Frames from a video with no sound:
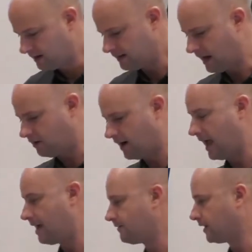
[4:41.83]
Now I
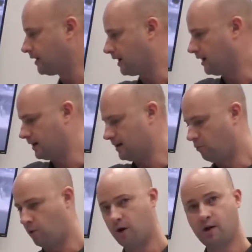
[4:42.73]
have a
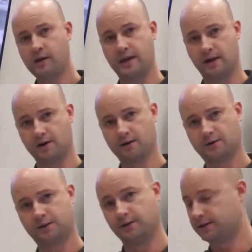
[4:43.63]
wall here,
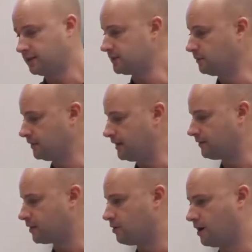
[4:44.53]
so the system will
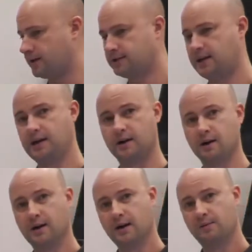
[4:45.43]
never cross here,
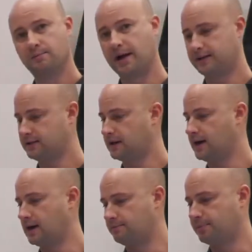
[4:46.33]
but
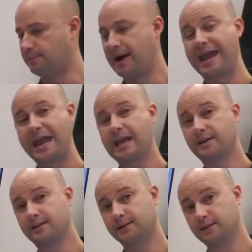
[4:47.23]
my
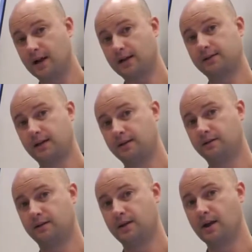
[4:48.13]
hand is not
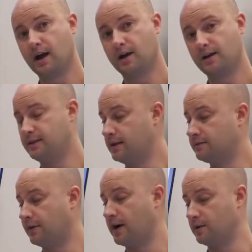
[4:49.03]
in the
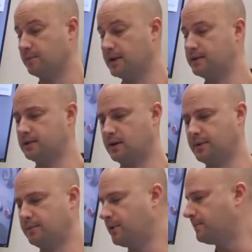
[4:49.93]
environment. So I'm
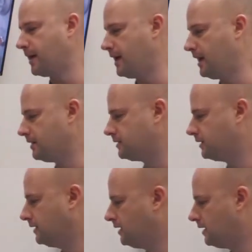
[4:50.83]
going to put my hand
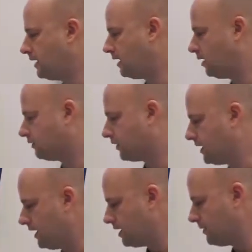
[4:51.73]
over
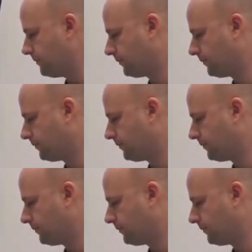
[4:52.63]
here.